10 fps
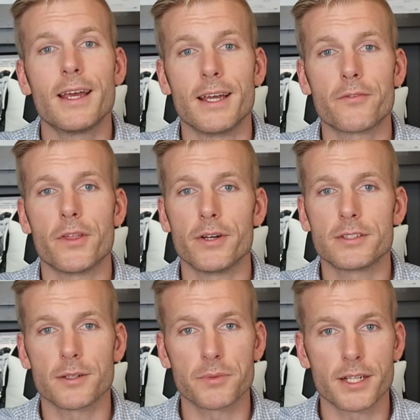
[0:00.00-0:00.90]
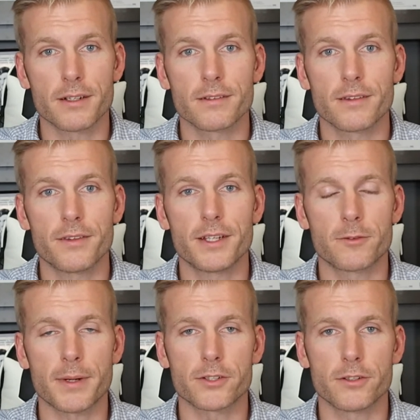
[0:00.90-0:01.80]
If there is something that the
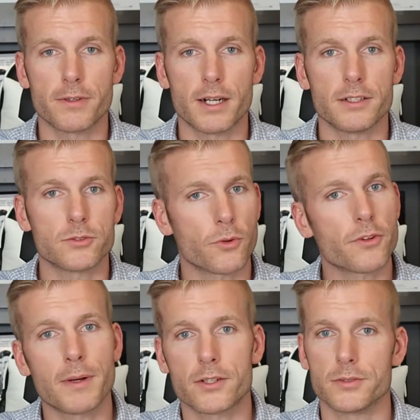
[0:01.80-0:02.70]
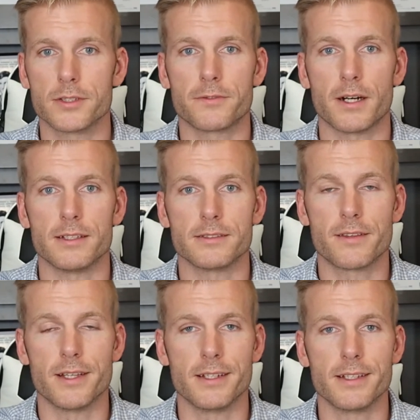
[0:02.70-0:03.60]
inspector finds or the specialist finds
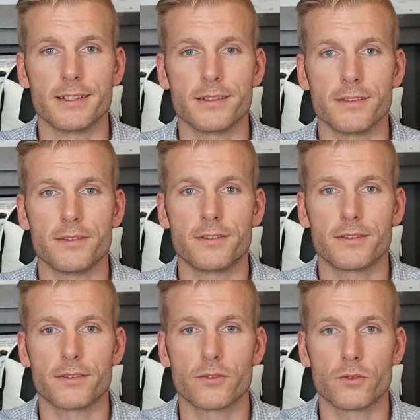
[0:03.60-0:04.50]
that is